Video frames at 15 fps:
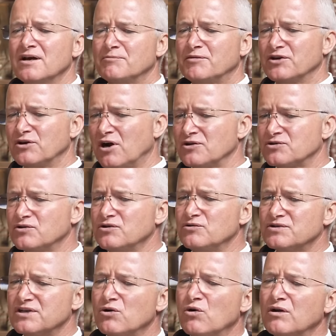but you're also
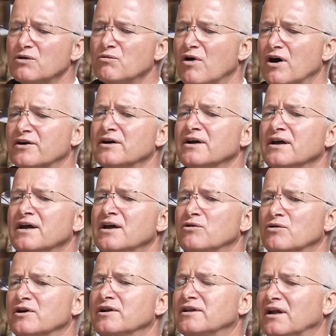using holy water in
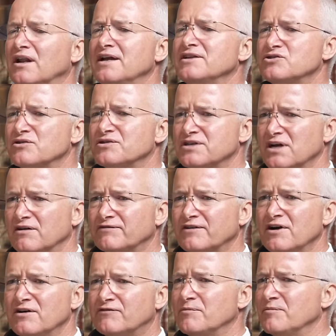order to cleanse yourself
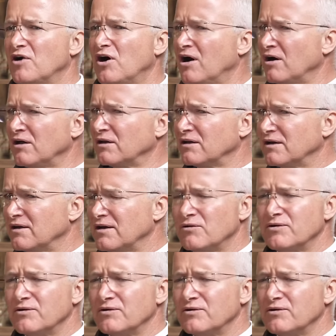from all